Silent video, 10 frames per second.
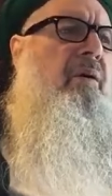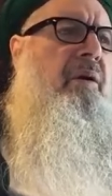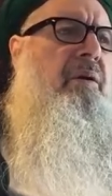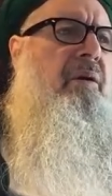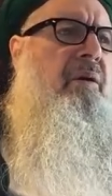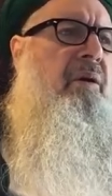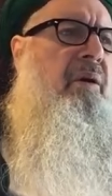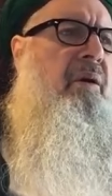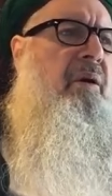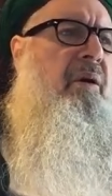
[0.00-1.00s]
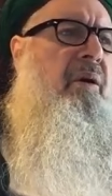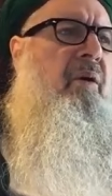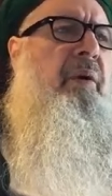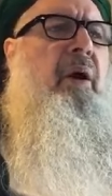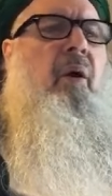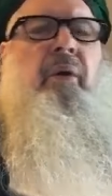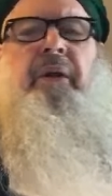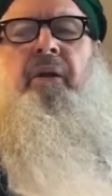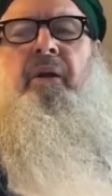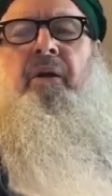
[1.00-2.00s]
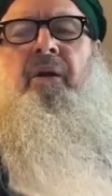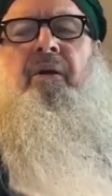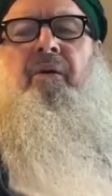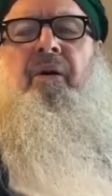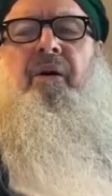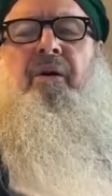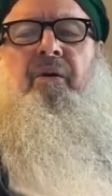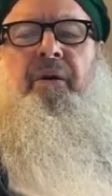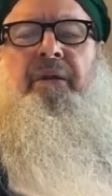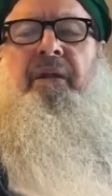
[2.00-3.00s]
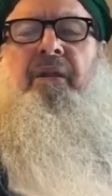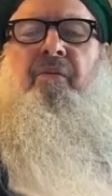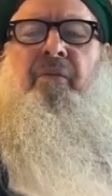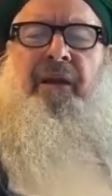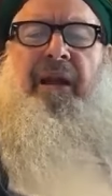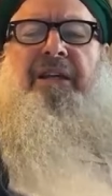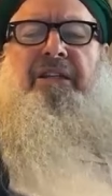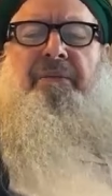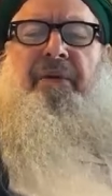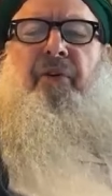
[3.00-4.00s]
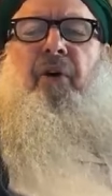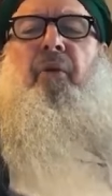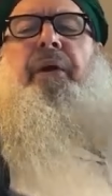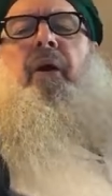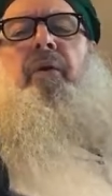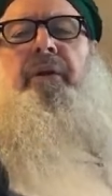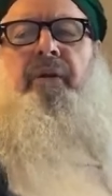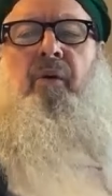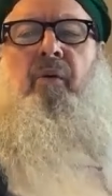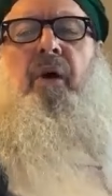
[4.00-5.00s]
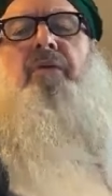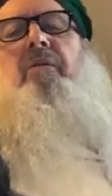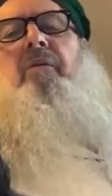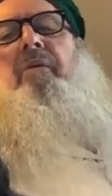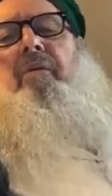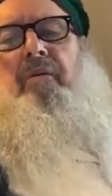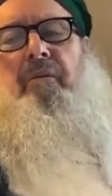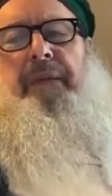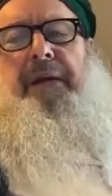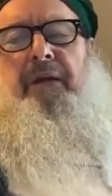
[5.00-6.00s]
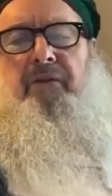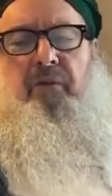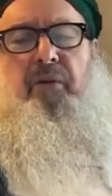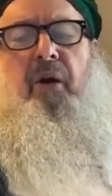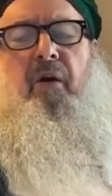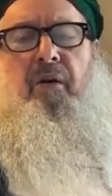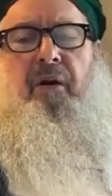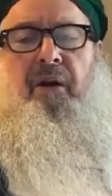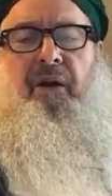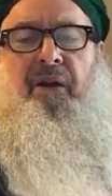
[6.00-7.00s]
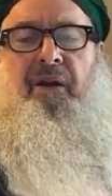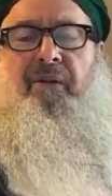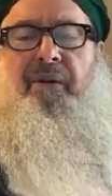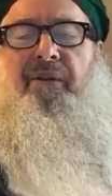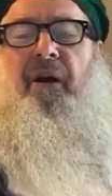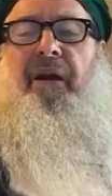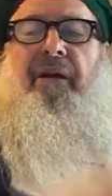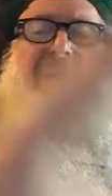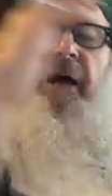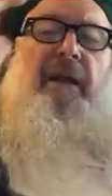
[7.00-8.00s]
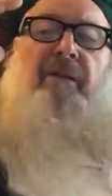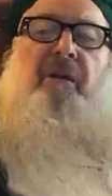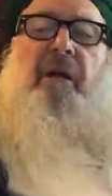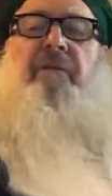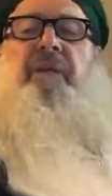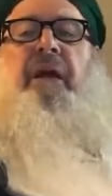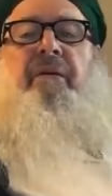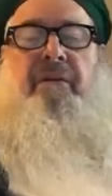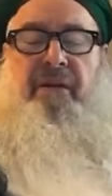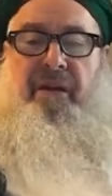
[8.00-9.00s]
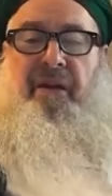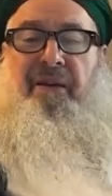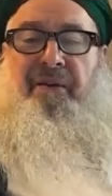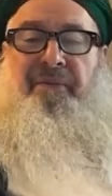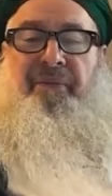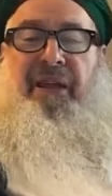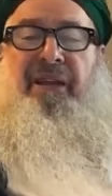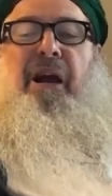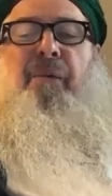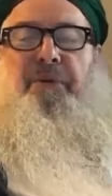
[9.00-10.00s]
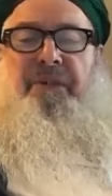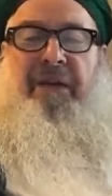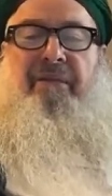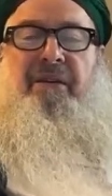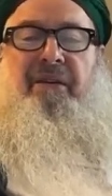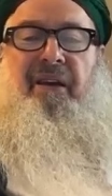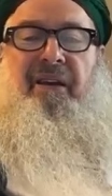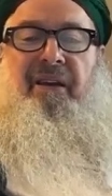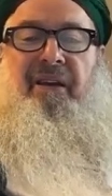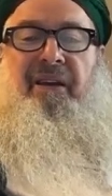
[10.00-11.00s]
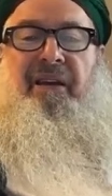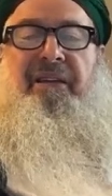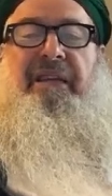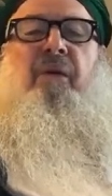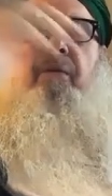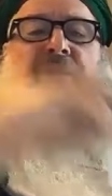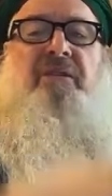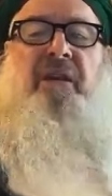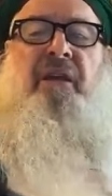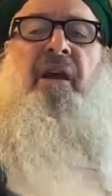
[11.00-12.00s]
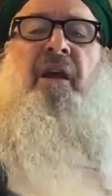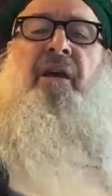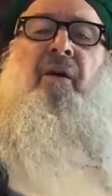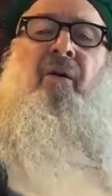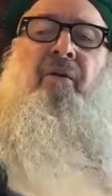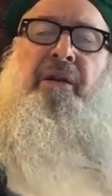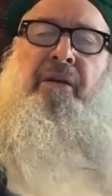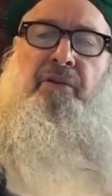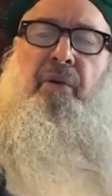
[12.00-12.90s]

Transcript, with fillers: our Lord. We only we didn't realize it before. We only knew what you made us to know. We thought our knowledge covered everything, encompassed everything. Now we see only it was